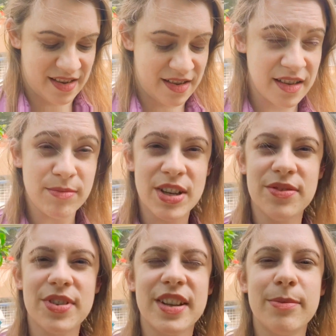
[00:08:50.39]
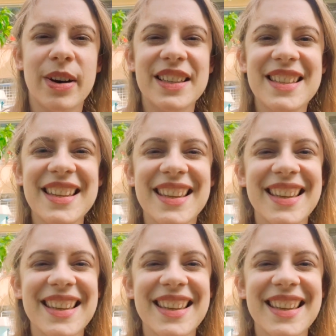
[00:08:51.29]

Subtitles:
let me look for that button.